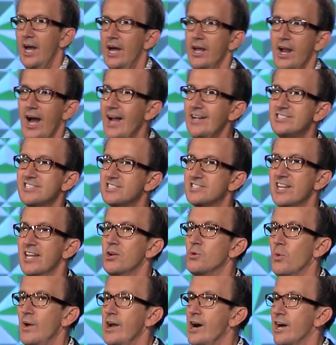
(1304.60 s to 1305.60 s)
And I just
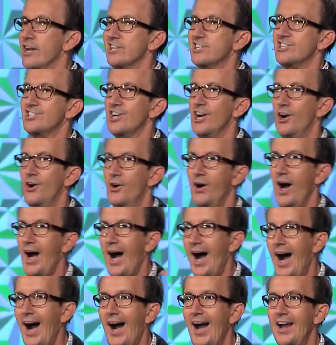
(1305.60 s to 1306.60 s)
think we ought to show a
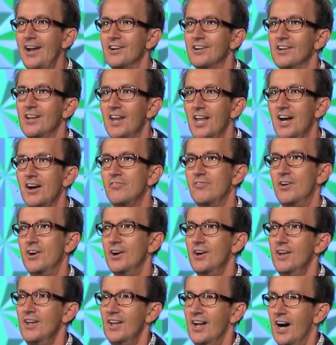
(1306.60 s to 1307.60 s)
higher
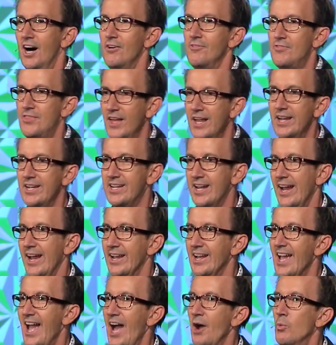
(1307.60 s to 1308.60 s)
level of
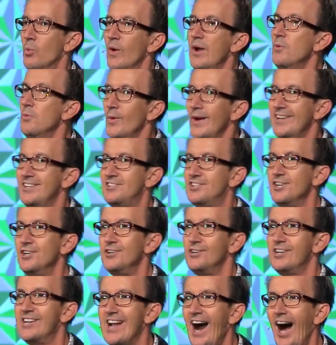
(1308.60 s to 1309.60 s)
thinking. And when we
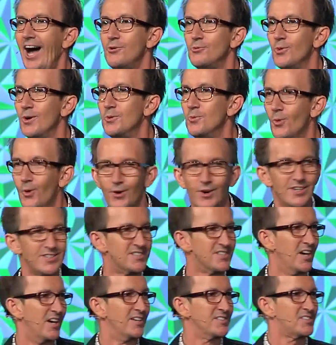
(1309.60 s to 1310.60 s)
do, God
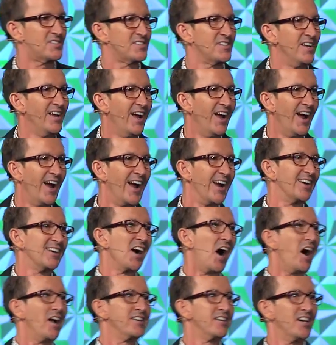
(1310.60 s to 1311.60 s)
rewards us. And
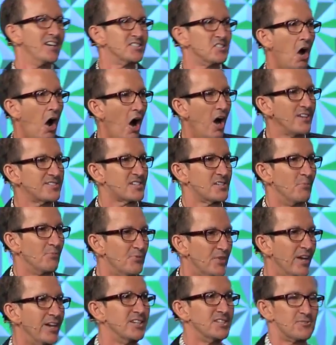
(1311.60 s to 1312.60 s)
God does awesome
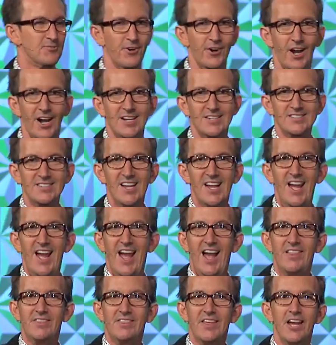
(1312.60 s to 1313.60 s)
things for us
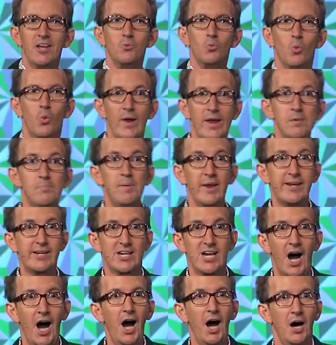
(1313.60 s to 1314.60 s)
and then we
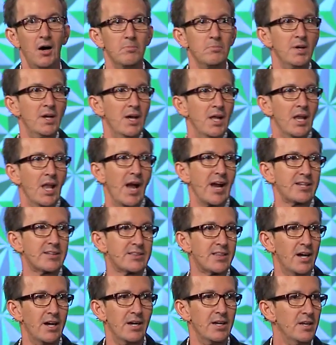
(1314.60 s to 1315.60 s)
become like
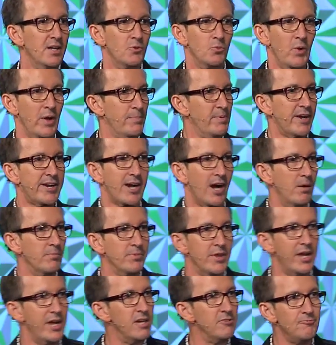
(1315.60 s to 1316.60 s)
the we
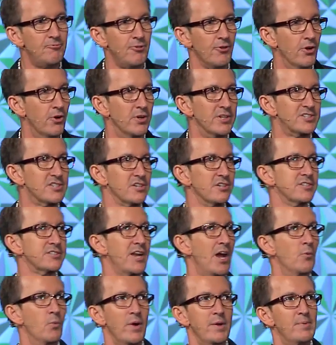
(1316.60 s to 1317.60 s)
become the influencers
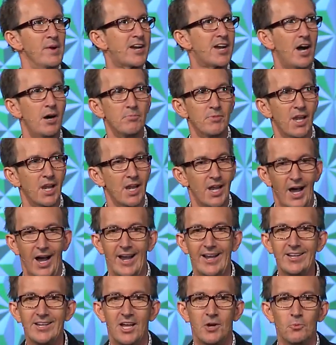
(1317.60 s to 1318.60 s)
and we become the
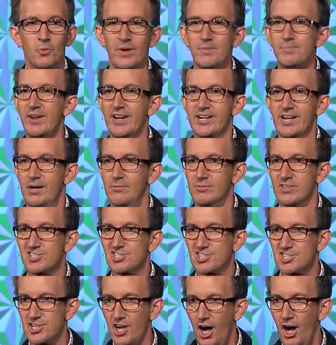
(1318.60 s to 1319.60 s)
light and we become the
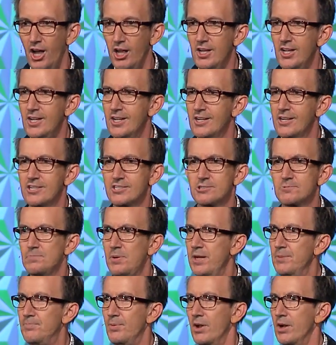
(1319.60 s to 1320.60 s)
salt because
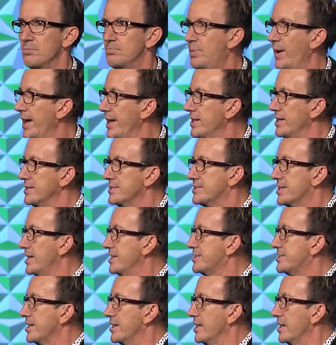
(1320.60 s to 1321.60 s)
people are paying
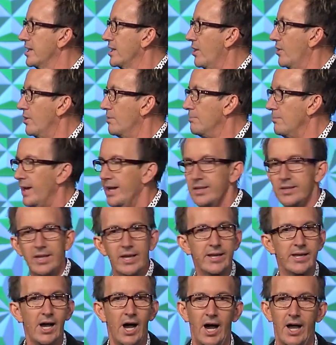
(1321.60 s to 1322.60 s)
attention and going man
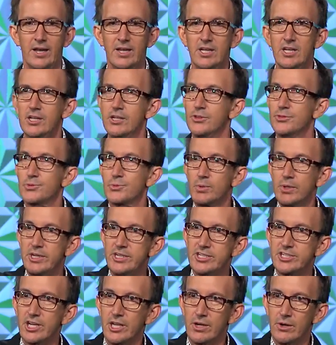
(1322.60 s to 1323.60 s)
they got
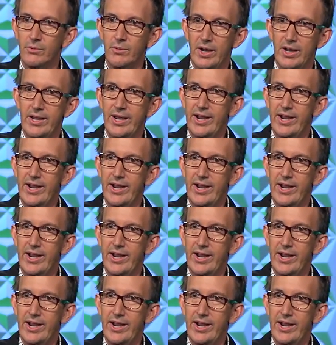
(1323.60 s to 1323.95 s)
three generations,